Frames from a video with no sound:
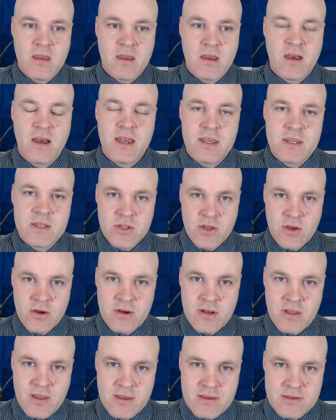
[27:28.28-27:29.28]
I
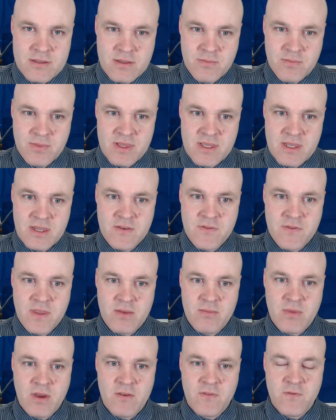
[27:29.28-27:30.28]
internalized the belief
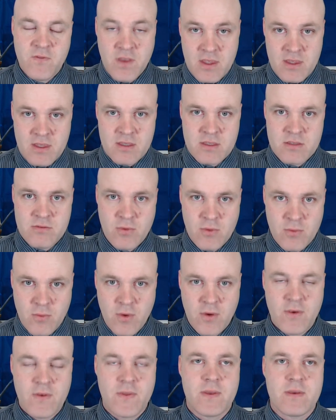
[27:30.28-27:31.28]
that my feelings were
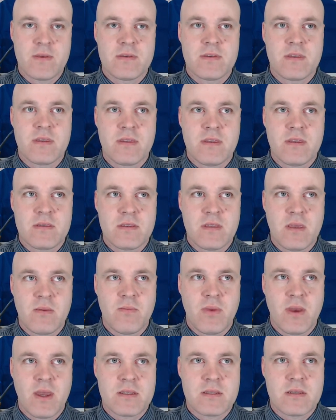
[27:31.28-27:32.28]
worthless, and this
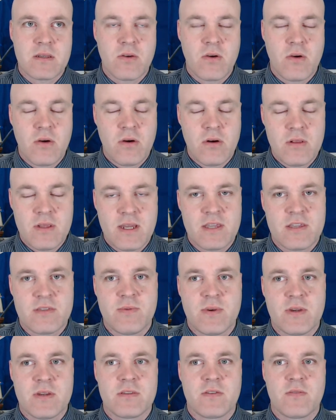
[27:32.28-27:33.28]
impacted all
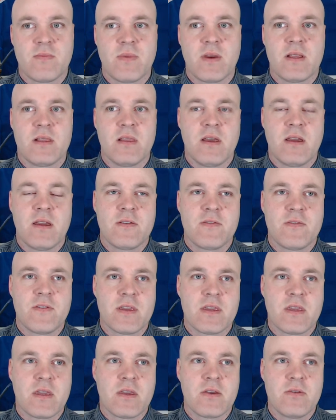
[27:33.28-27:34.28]
aspects of my life.
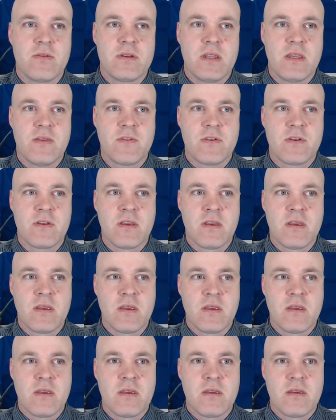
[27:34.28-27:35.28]
Like, I couldn't even,
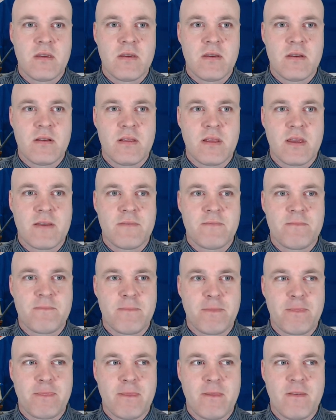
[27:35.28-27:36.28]
like,
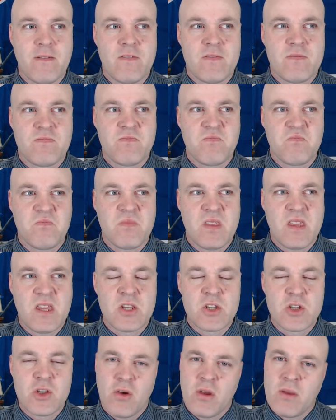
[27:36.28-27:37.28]

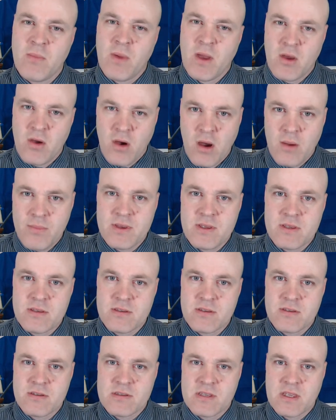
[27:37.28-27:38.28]
enjoy my
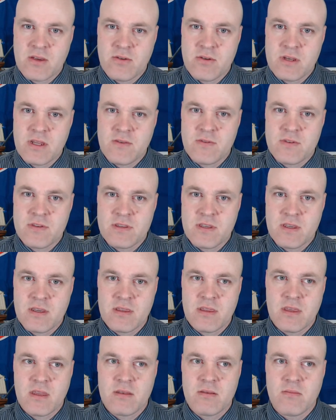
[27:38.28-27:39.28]
hobbies, because I couldn't even see
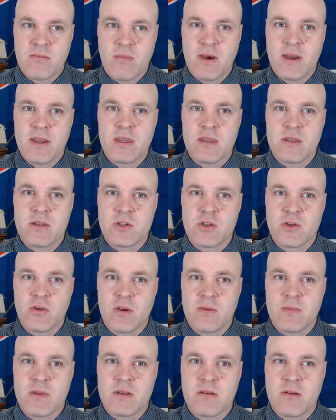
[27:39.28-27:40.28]
that my
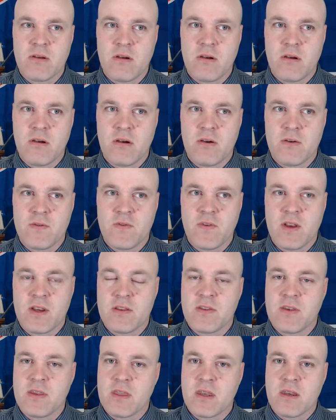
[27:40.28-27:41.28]
enjoyment of
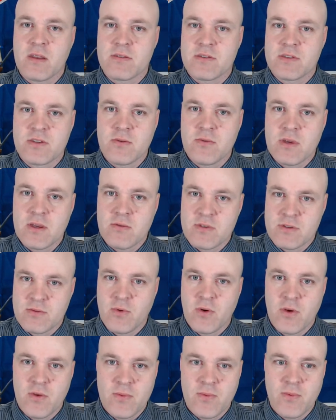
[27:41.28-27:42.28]
anything that I was doing was
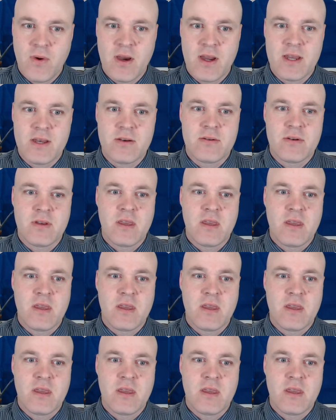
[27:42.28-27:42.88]
worthwhile.